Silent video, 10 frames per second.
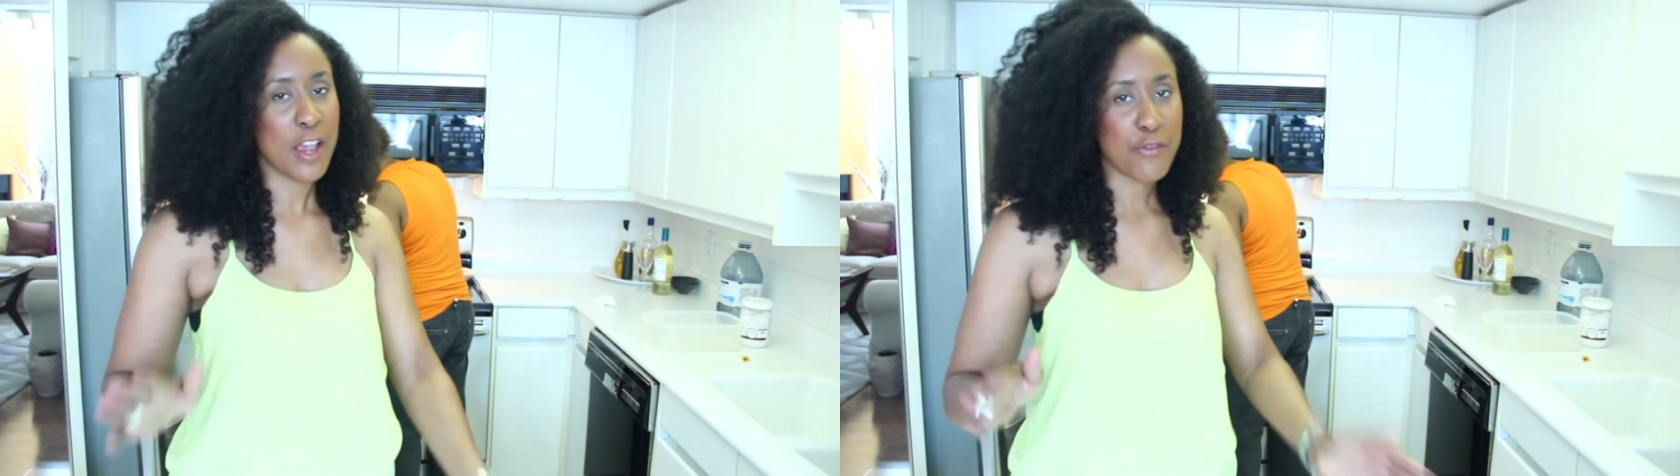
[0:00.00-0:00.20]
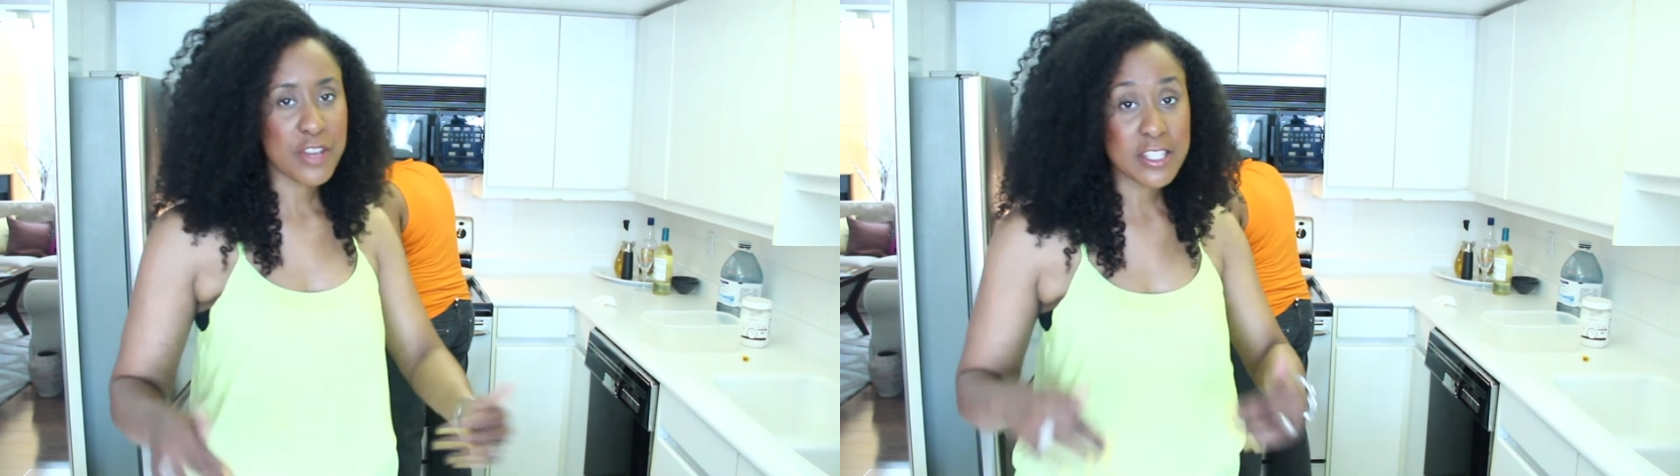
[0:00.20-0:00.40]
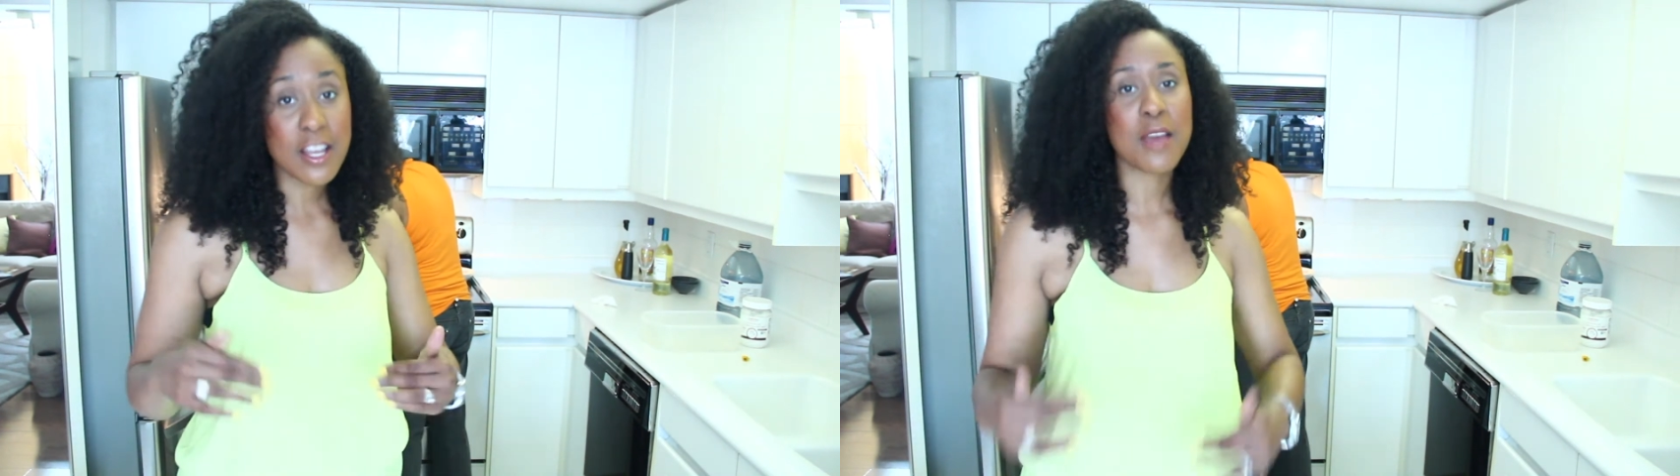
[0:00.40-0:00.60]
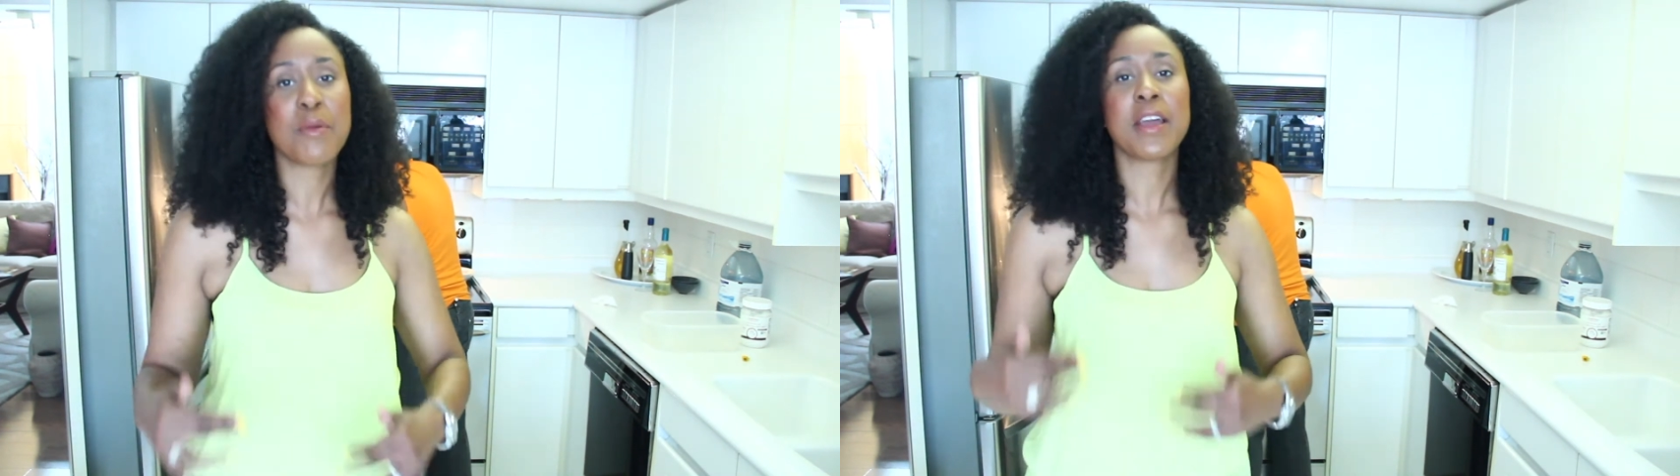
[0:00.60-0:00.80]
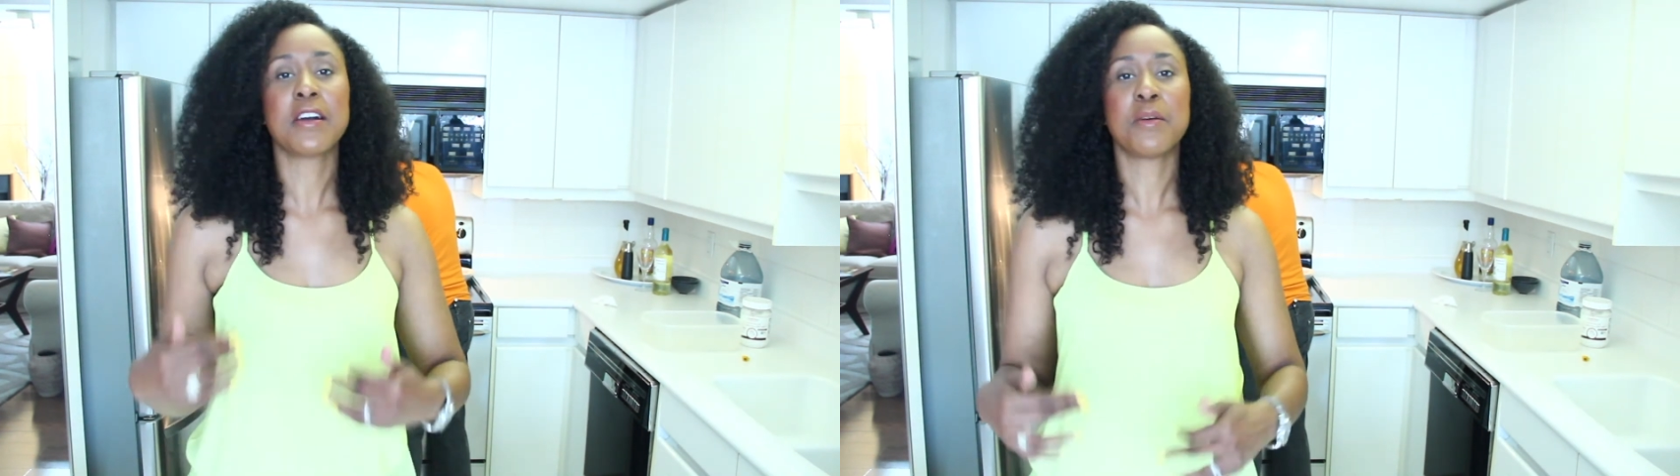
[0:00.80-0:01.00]
Every time
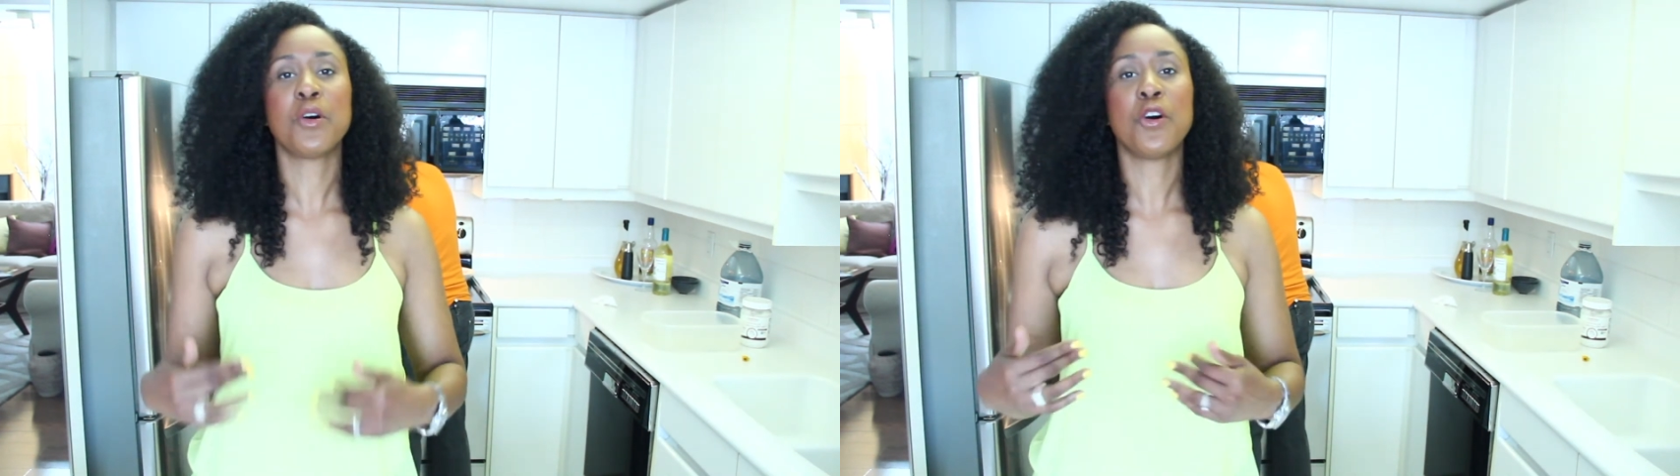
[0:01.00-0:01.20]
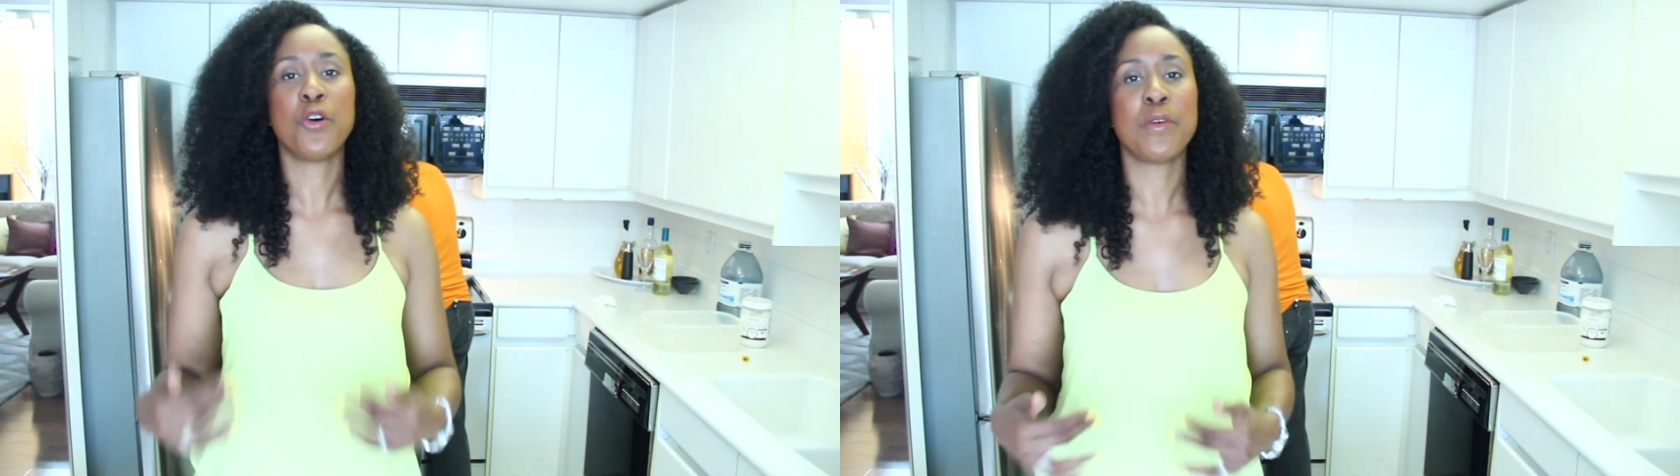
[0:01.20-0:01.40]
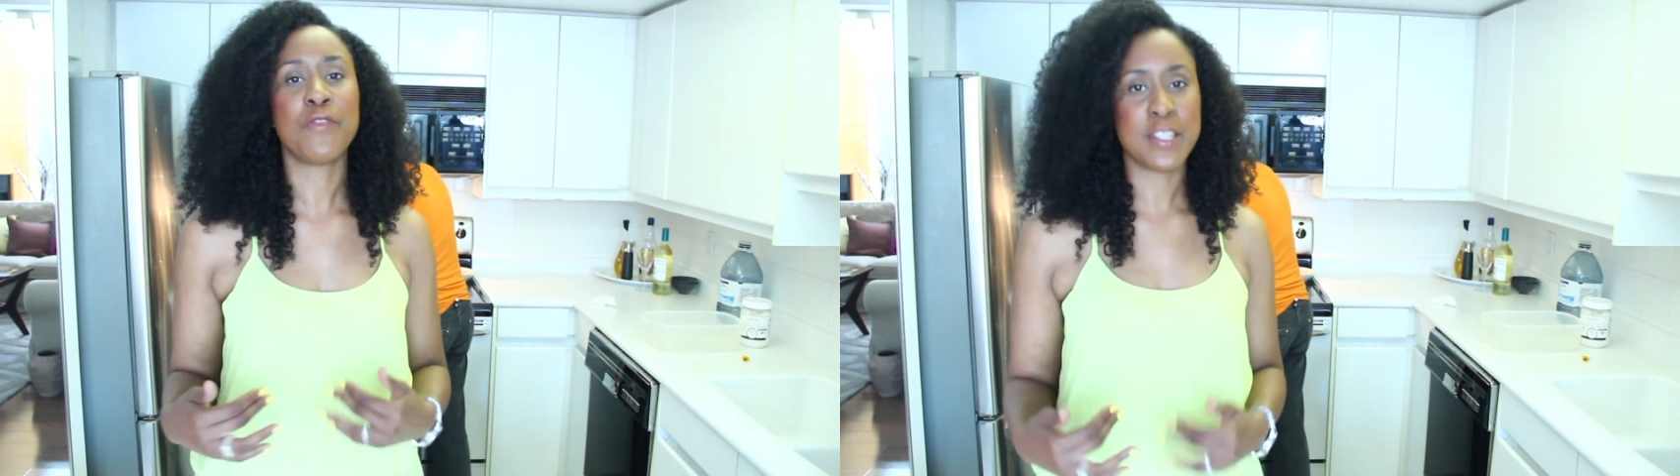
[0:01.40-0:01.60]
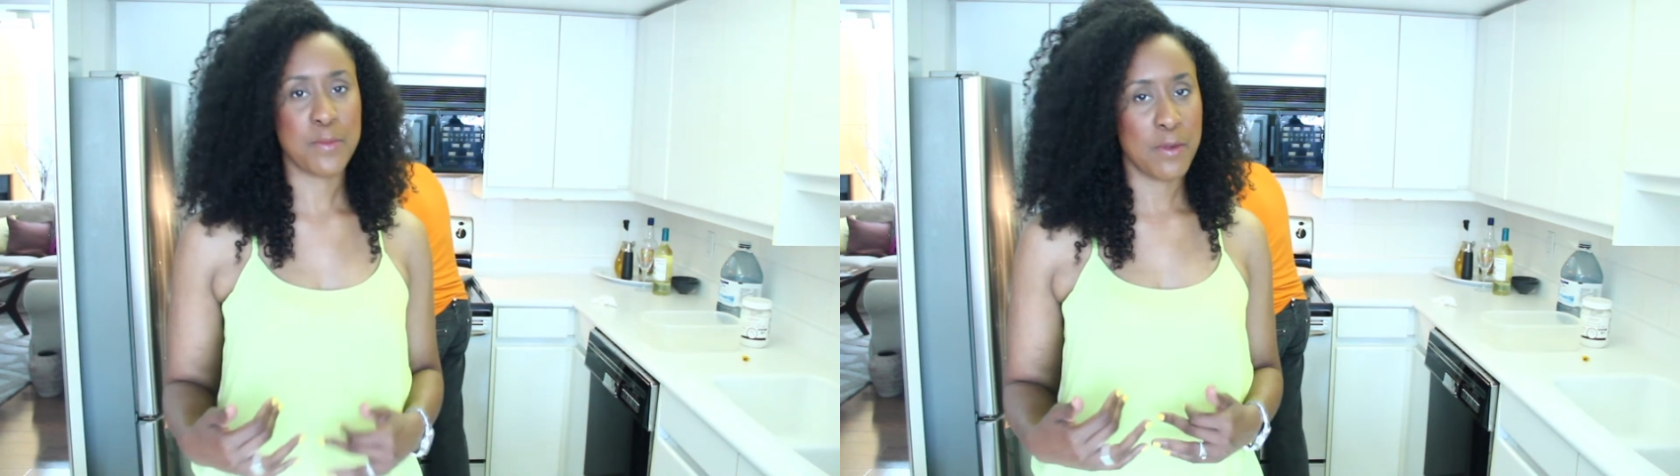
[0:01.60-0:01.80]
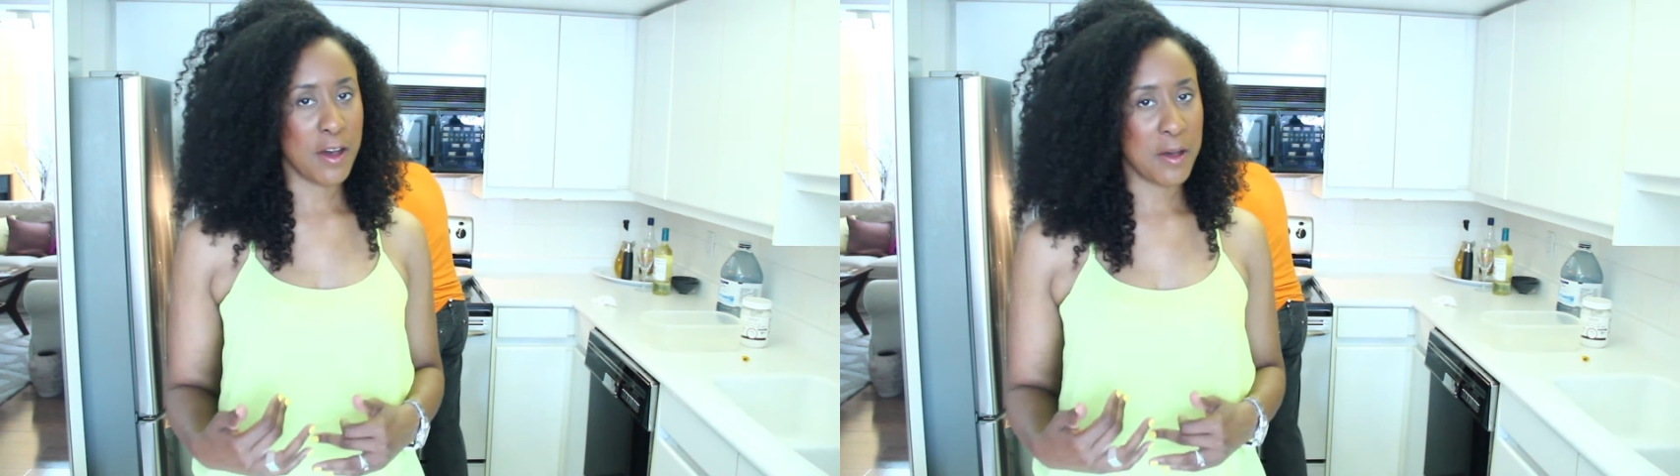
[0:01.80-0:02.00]
I come home and
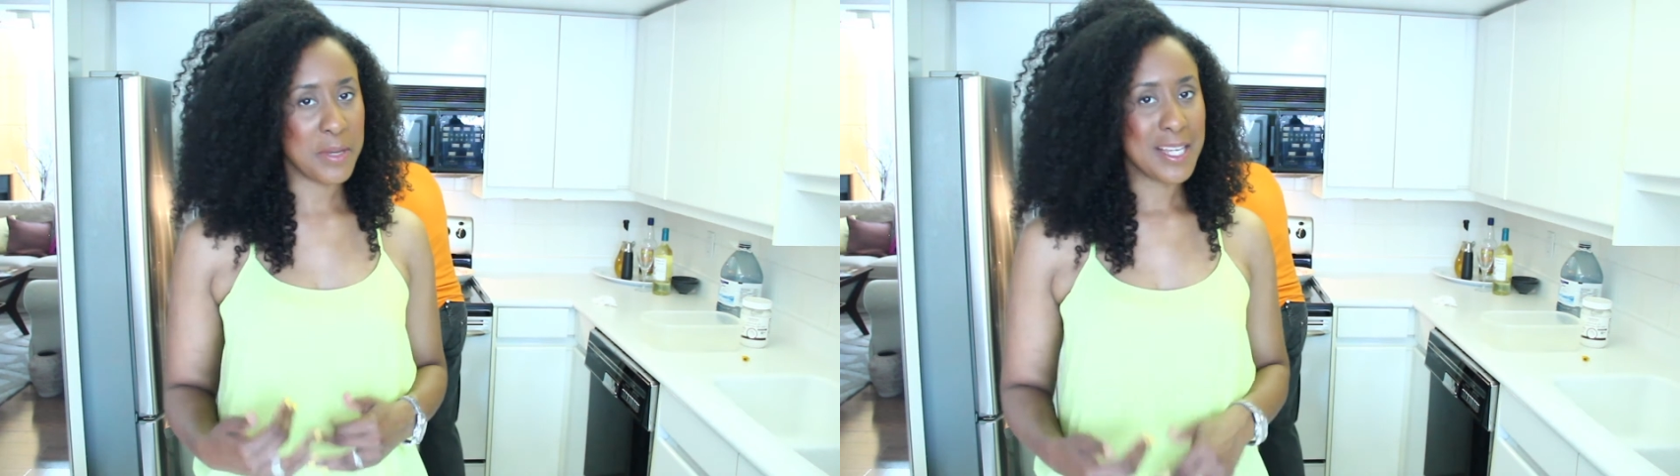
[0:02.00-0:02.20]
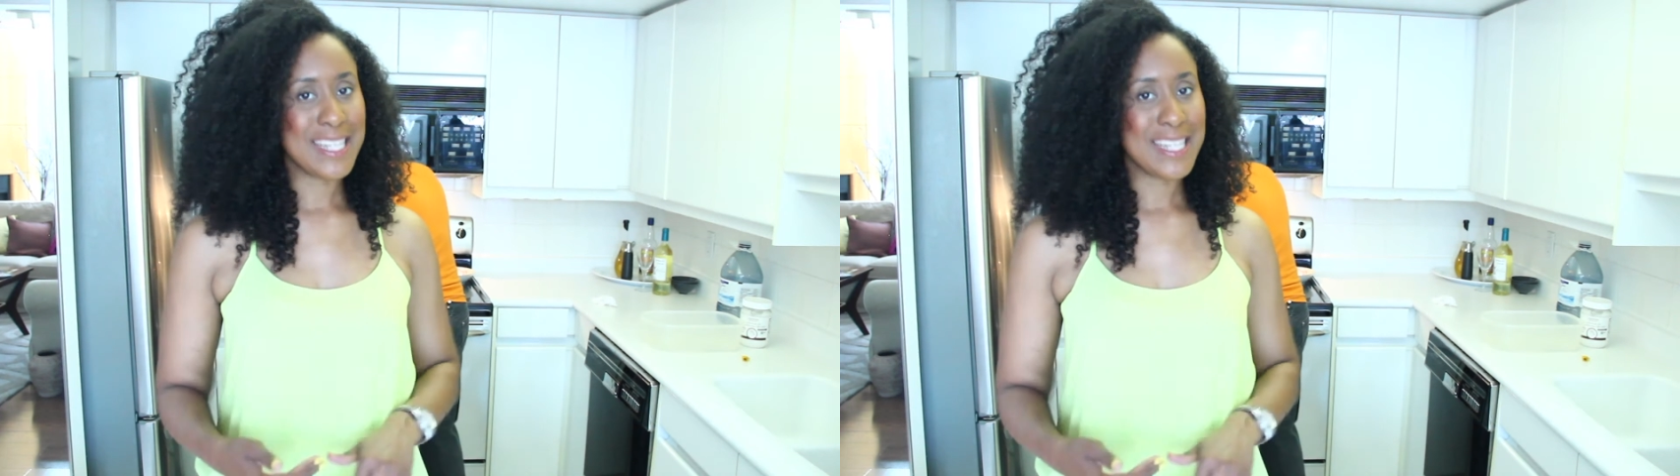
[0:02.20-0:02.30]
visit Mom,